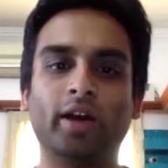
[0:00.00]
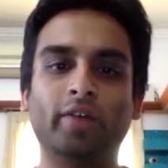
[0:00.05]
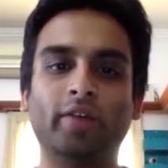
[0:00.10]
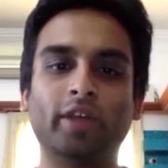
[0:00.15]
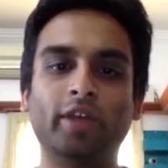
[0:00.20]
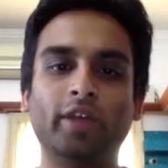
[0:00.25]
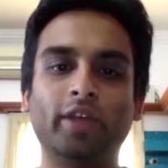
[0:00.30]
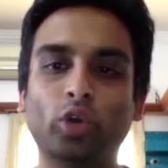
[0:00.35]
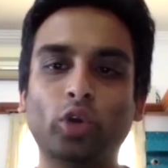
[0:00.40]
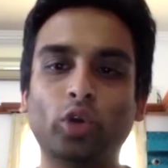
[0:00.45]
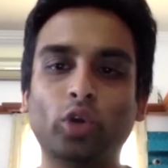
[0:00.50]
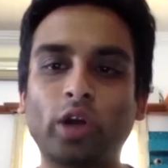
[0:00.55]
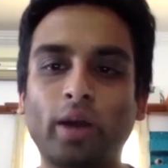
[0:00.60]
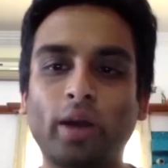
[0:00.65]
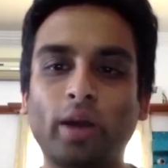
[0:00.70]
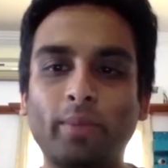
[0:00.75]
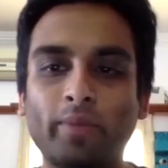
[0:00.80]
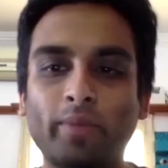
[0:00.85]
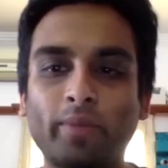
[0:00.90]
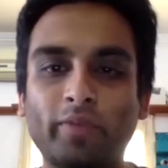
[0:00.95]
we are going to
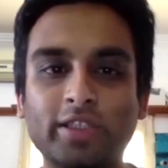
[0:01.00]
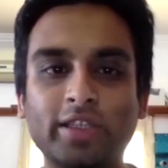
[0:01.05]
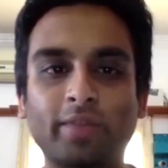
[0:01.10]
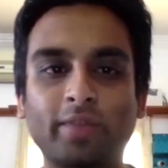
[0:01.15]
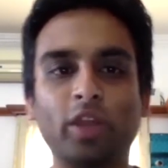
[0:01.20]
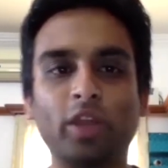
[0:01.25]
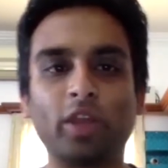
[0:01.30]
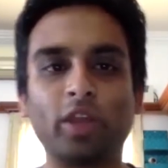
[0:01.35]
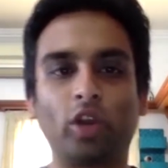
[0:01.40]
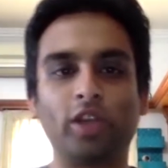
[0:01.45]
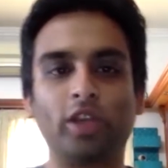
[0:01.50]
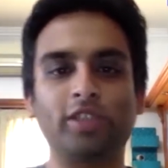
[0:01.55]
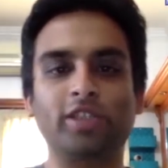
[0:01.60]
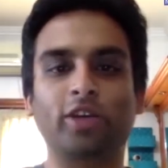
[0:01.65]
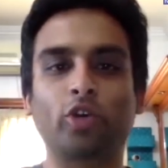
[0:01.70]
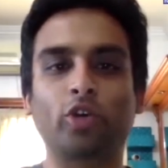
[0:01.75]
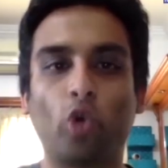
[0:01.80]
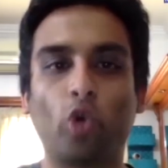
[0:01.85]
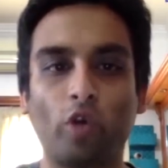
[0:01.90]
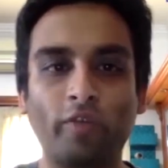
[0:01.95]
come up with something called as a
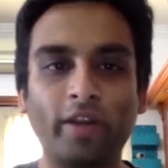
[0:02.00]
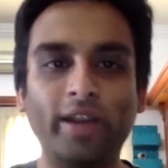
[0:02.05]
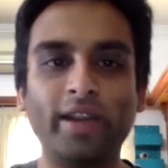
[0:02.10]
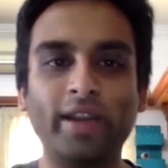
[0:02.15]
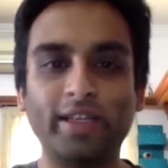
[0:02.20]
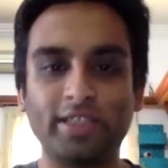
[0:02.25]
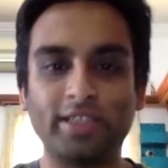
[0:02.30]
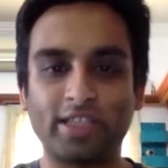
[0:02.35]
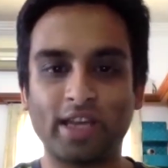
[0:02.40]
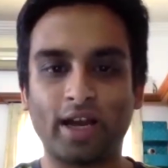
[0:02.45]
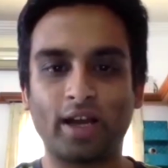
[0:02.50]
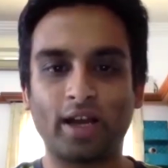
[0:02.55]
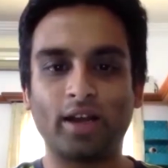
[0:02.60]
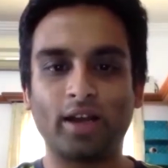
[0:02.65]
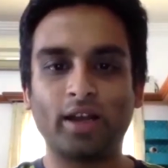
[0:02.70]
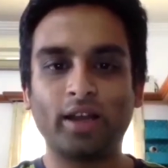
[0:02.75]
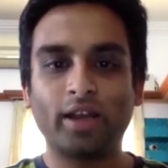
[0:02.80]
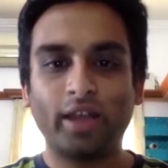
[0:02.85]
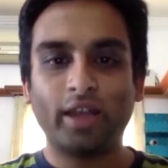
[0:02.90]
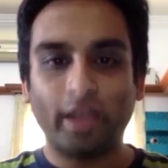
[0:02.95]
COVID Ninja
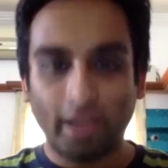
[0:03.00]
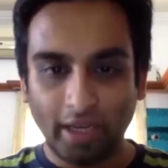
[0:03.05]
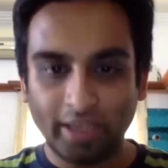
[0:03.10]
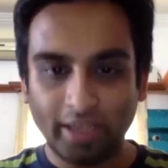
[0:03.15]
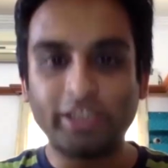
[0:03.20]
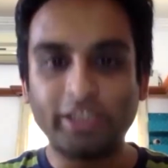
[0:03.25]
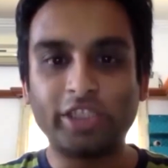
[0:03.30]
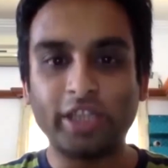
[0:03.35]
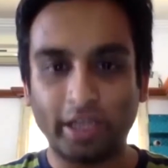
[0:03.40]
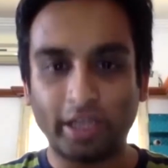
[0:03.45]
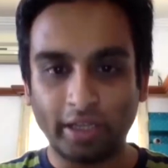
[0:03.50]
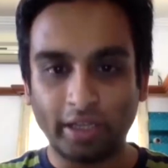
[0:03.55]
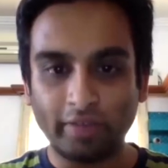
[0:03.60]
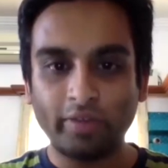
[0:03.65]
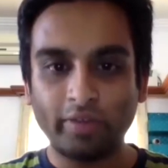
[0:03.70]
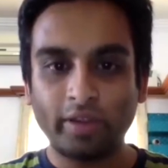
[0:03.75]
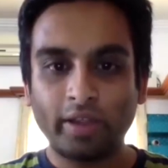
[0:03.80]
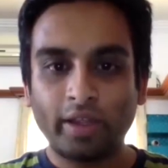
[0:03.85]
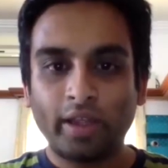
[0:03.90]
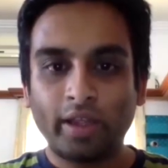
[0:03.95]
initiative,
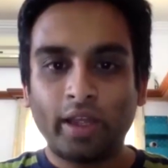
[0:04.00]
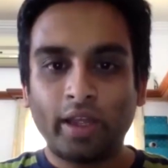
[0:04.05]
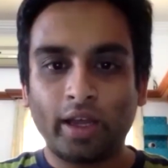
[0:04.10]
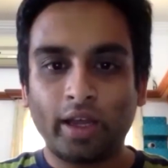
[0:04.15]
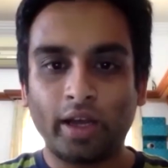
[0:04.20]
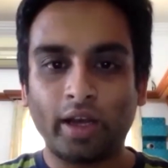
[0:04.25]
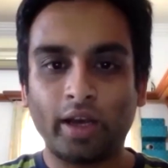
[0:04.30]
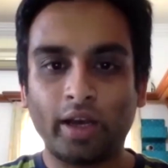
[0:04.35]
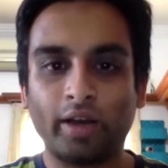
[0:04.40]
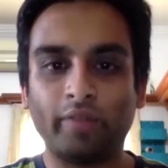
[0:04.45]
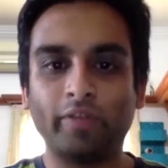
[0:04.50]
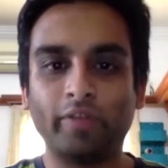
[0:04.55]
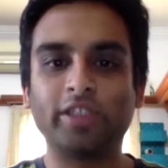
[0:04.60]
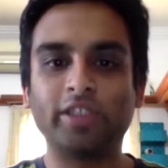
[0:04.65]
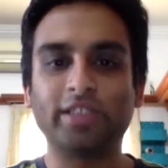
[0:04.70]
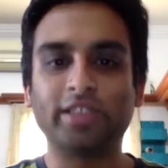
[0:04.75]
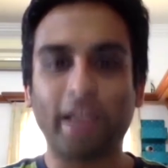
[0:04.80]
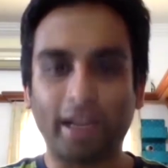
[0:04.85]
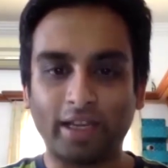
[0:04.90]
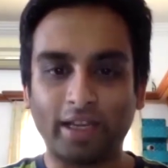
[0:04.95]
which
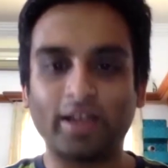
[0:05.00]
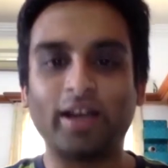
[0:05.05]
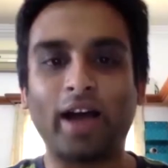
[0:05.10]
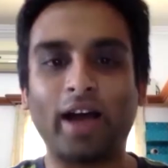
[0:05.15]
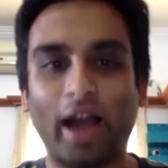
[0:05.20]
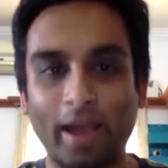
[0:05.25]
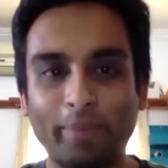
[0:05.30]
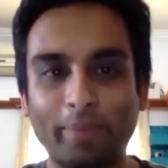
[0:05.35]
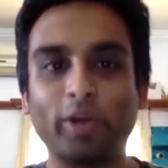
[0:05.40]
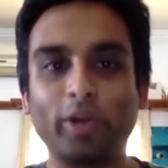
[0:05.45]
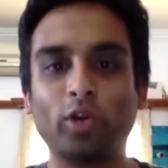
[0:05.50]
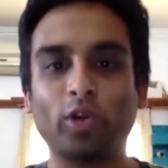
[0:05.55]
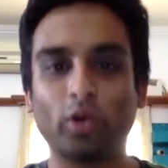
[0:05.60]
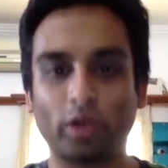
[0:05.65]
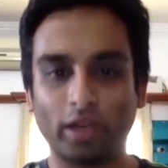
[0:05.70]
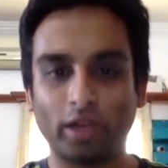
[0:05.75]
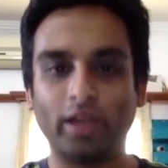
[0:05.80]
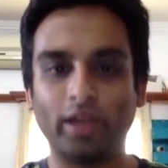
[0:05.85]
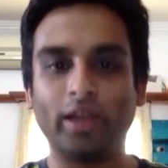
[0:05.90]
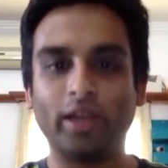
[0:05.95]
is at a
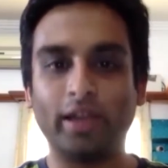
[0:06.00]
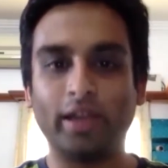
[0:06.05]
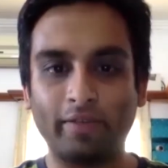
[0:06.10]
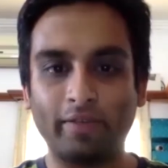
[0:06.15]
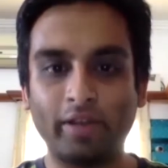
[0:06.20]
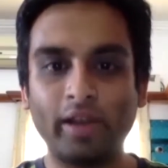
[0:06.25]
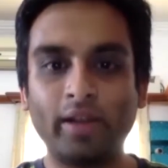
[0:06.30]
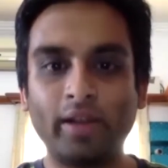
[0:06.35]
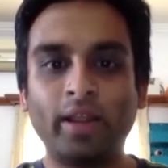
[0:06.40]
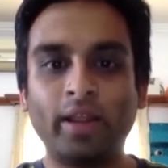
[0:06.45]
hyper-local level.